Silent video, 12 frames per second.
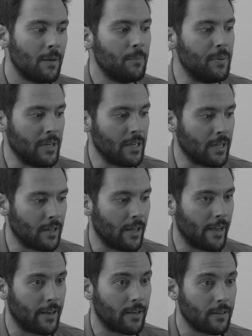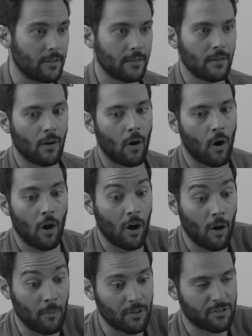Being like
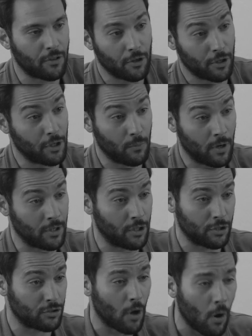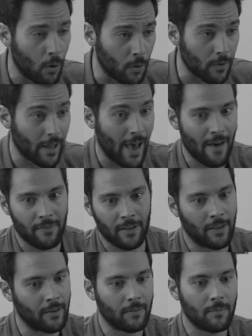almost 31 years old,
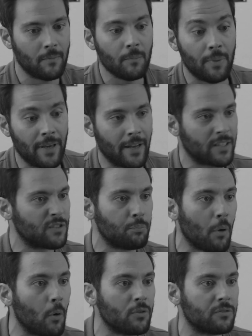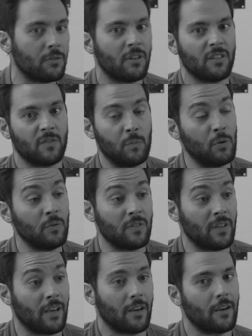having been exposed to this
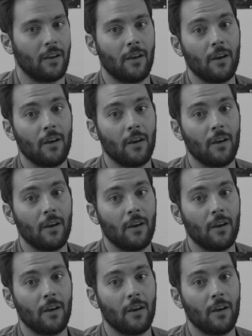music